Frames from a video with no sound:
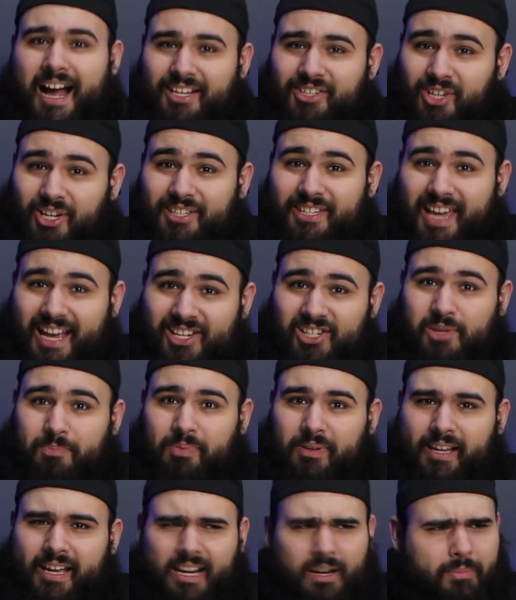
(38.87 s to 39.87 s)
I saw Dashie
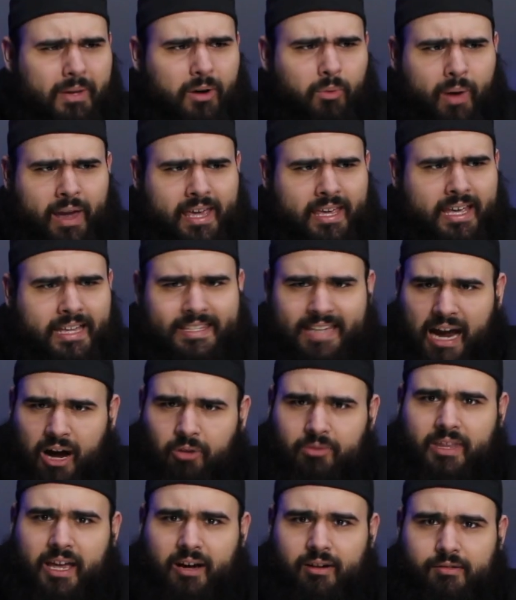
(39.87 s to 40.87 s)
play it and I'm like, wait, it's
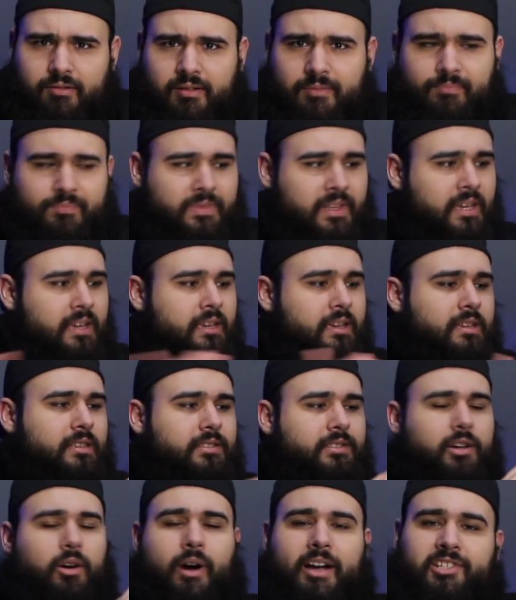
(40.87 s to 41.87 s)
out now?
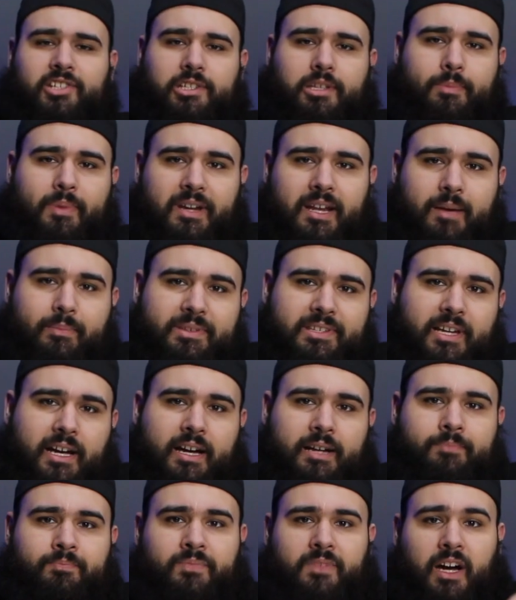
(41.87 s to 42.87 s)
So I checked up on
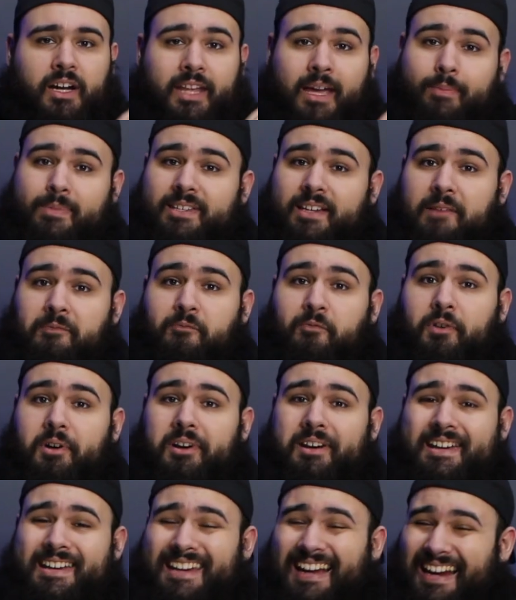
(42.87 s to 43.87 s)
Amazon, on Amazon
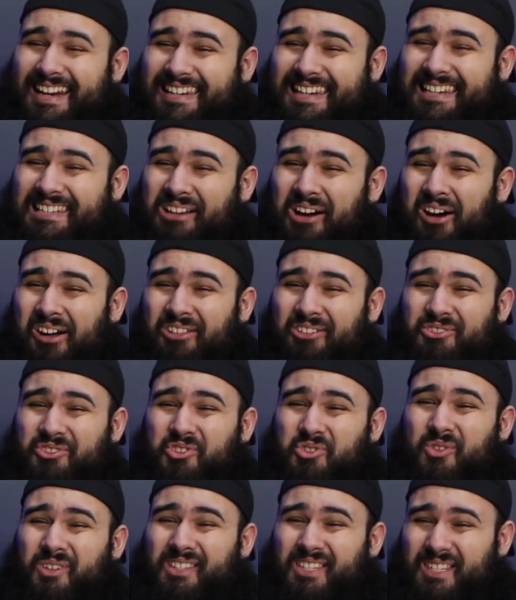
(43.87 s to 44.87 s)
for
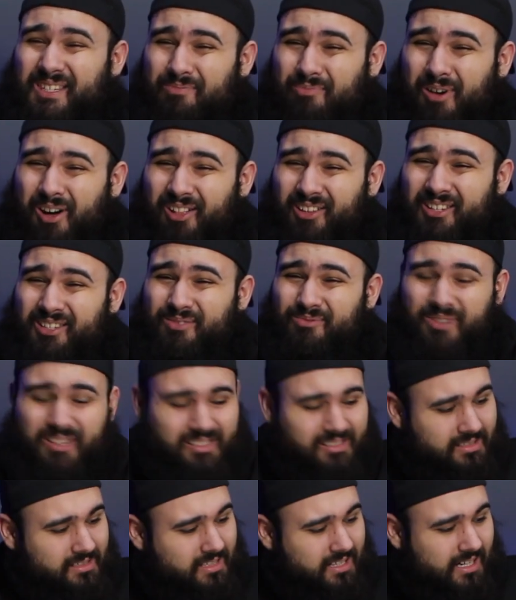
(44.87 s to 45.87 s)
$90, you get the smallest
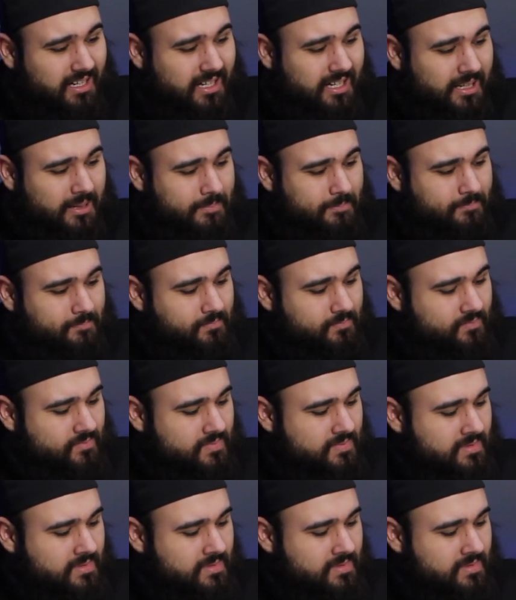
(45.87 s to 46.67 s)
one. Um,